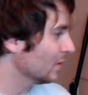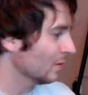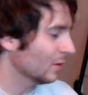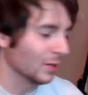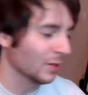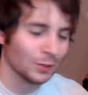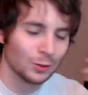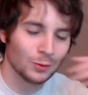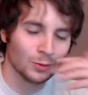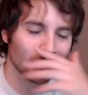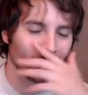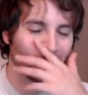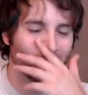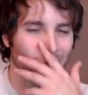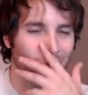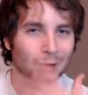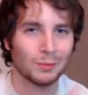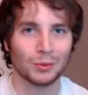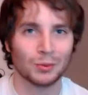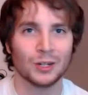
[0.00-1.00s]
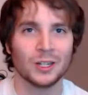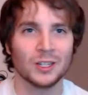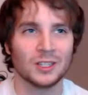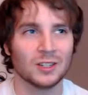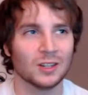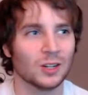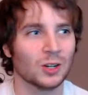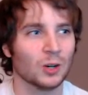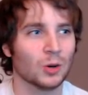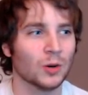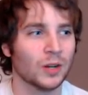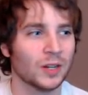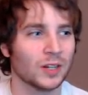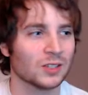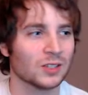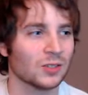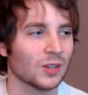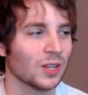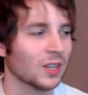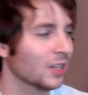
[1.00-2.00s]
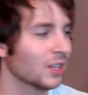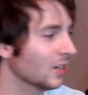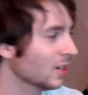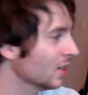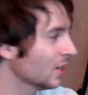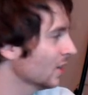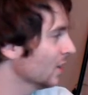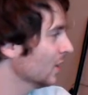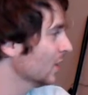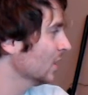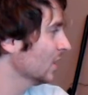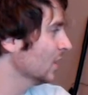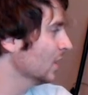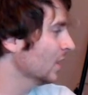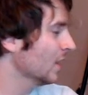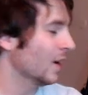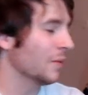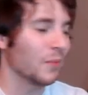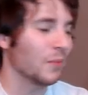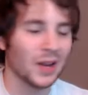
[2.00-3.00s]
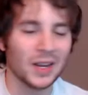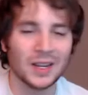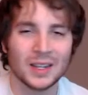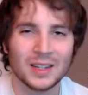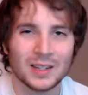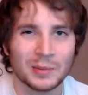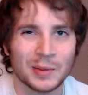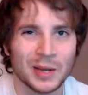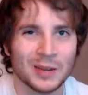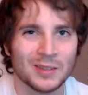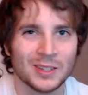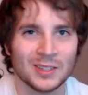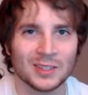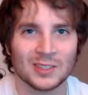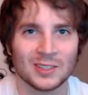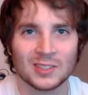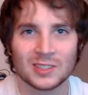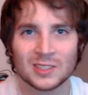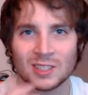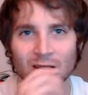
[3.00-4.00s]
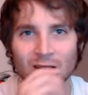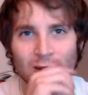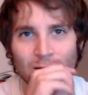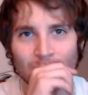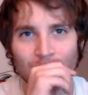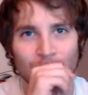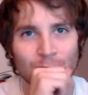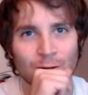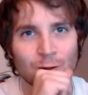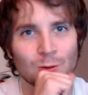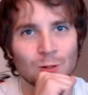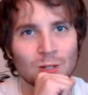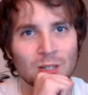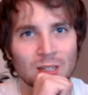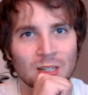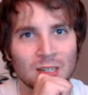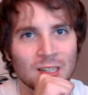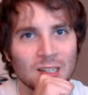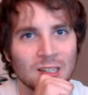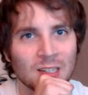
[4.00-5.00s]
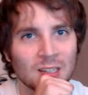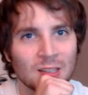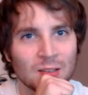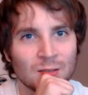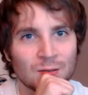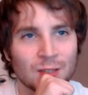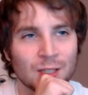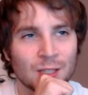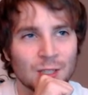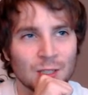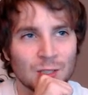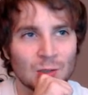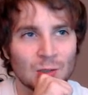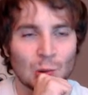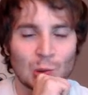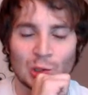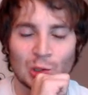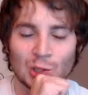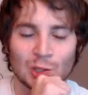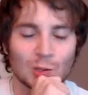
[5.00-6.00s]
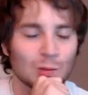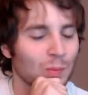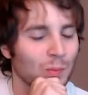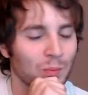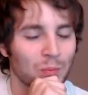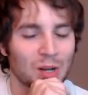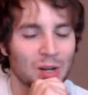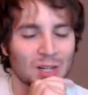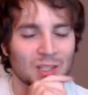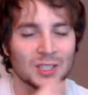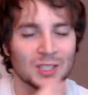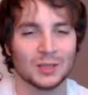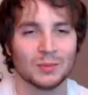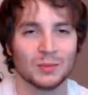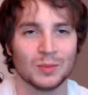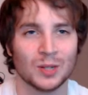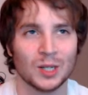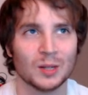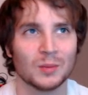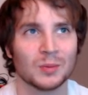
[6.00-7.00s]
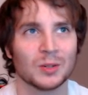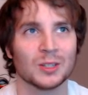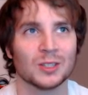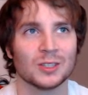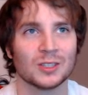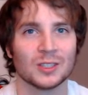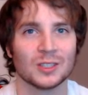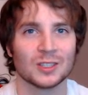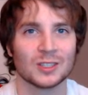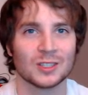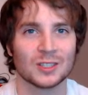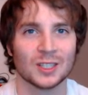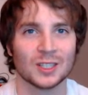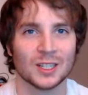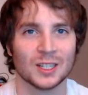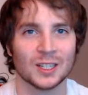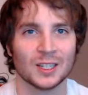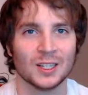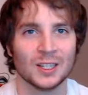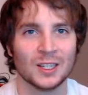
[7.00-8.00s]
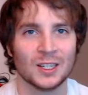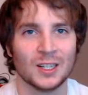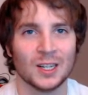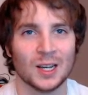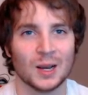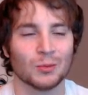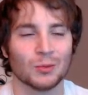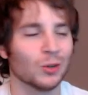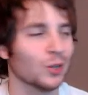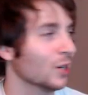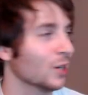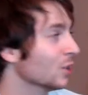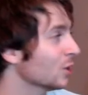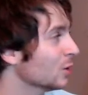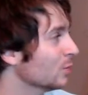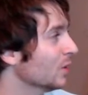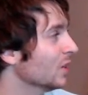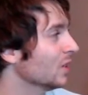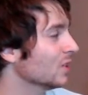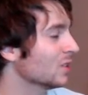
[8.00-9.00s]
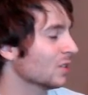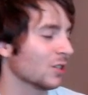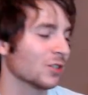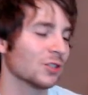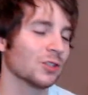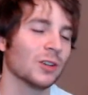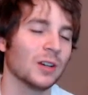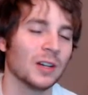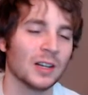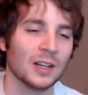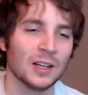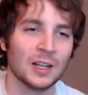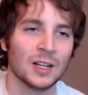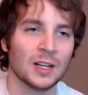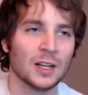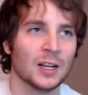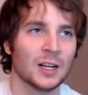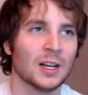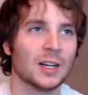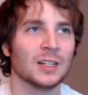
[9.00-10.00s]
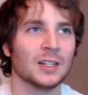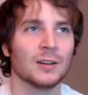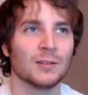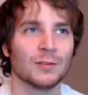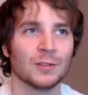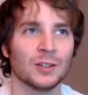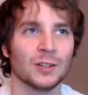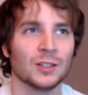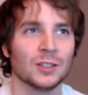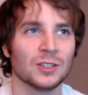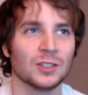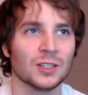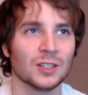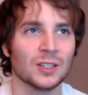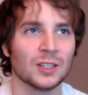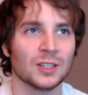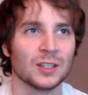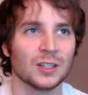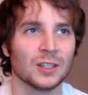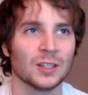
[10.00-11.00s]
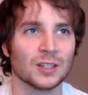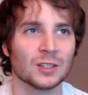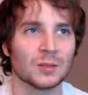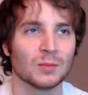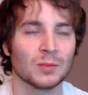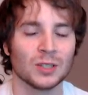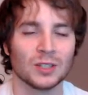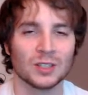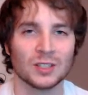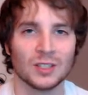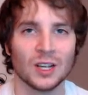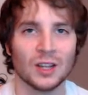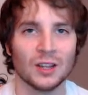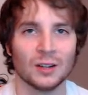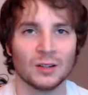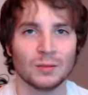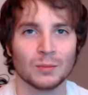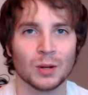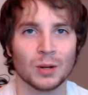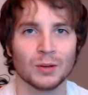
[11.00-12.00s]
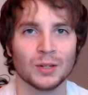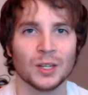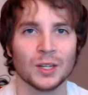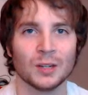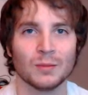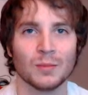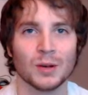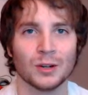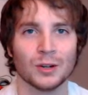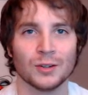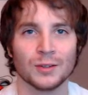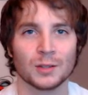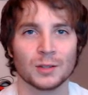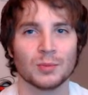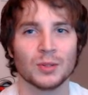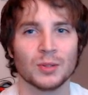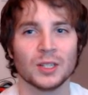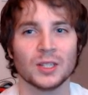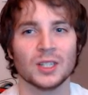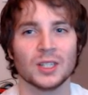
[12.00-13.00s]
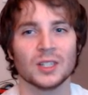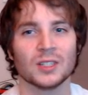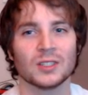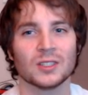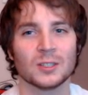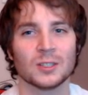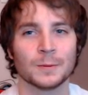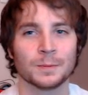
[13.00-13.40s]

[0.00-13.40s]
new one came in pretty darn quick, so I think I might end up having to sell a few figures or just boxing them up because I'm running out of space. Also, I definitely need to get some money together and probably get a better display case.